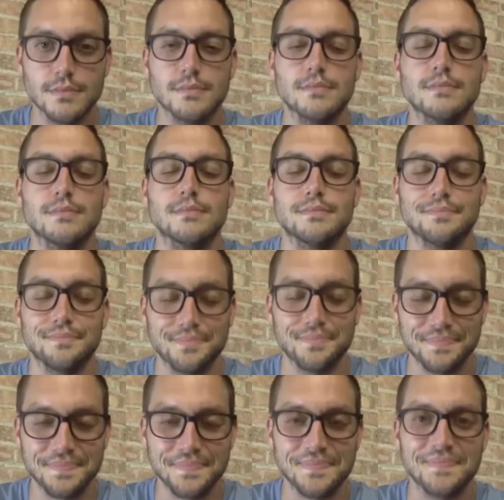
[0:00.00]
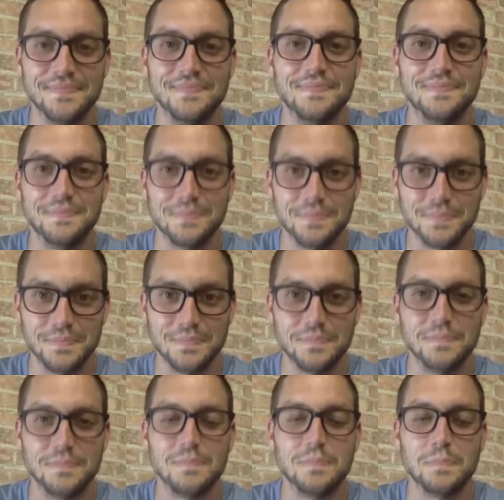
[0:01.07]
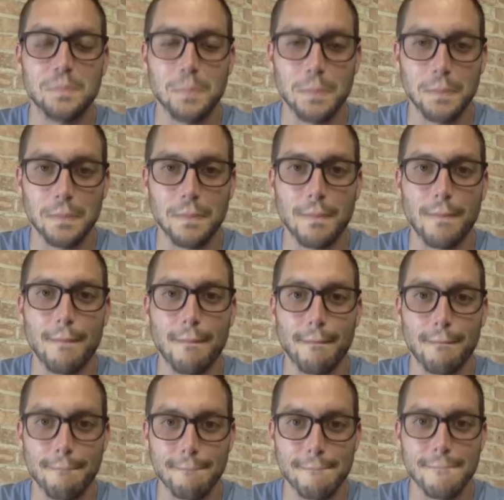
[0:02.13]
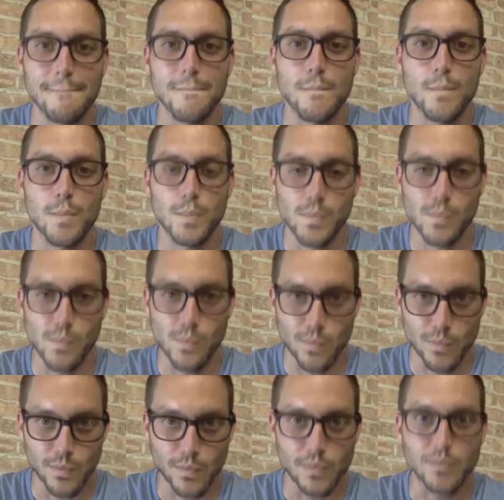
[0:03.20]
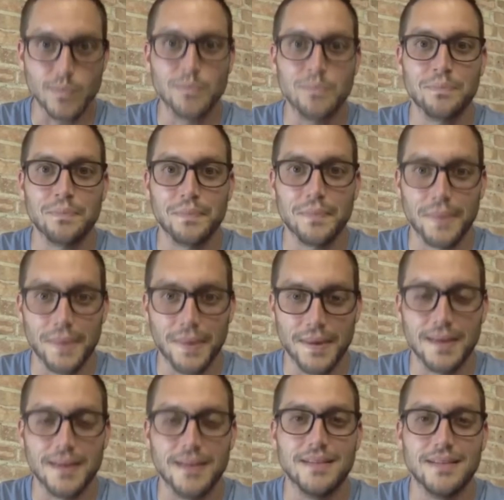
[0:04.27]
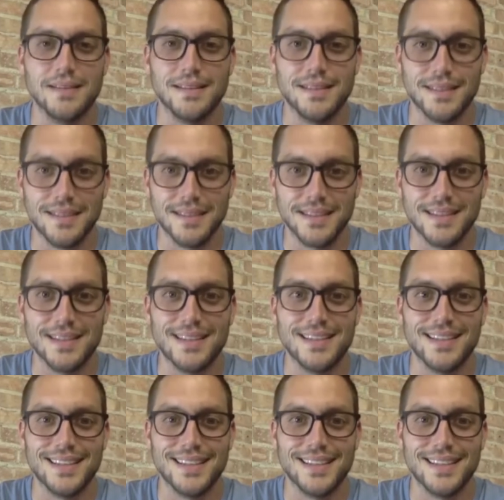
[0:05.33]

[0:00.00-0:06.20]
(not speaking)